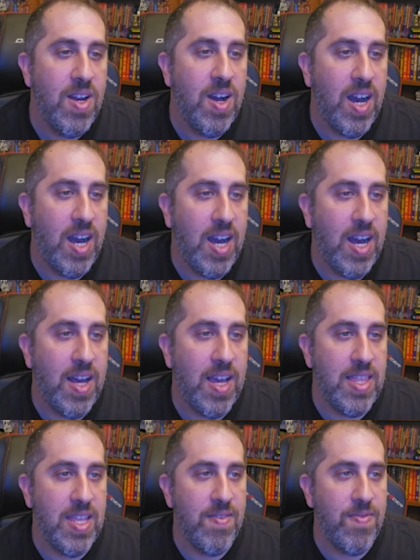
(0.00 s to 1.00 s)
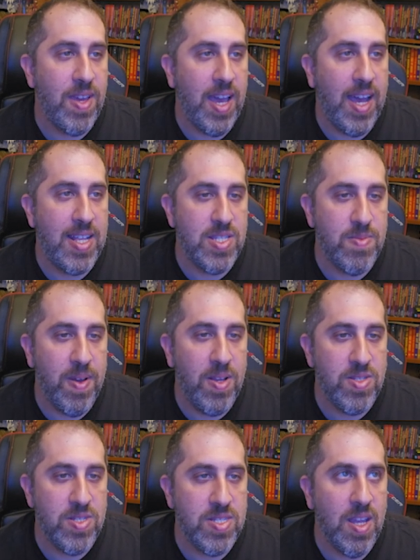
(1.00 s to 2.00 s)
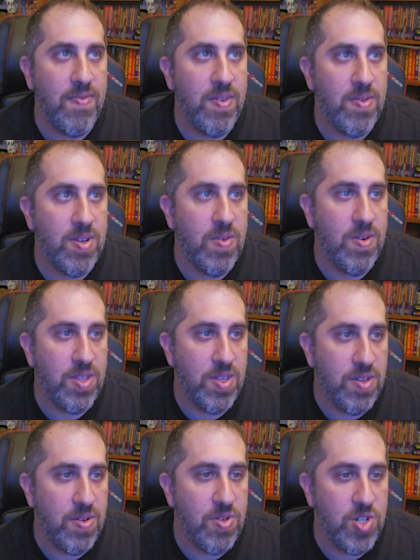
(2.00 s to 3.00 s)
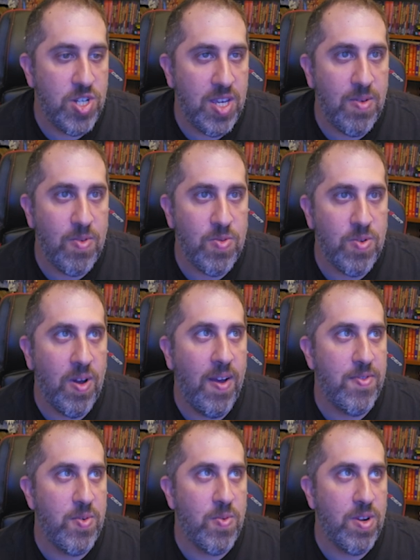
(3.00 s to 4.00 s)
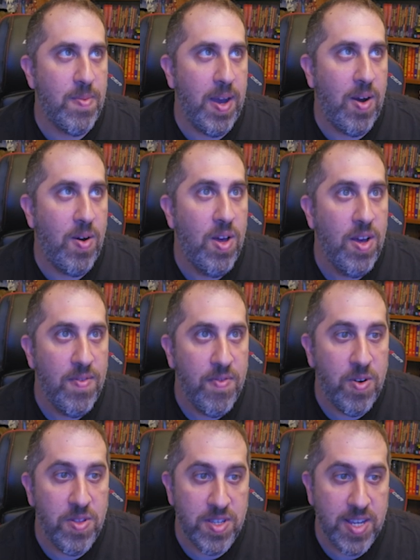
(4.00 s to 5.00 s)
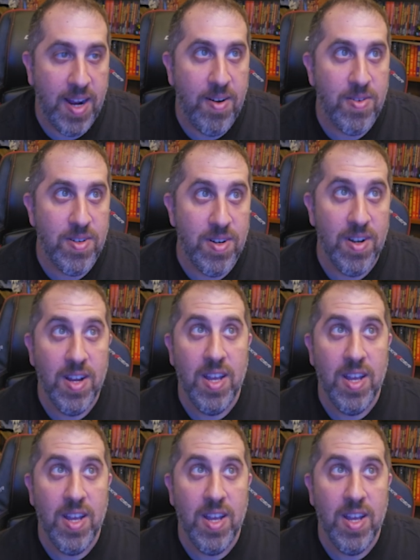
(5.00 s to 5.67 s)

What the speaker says: And then if we had spells and stuff, they would go on the third sheet, which we don't have to worry about for this character.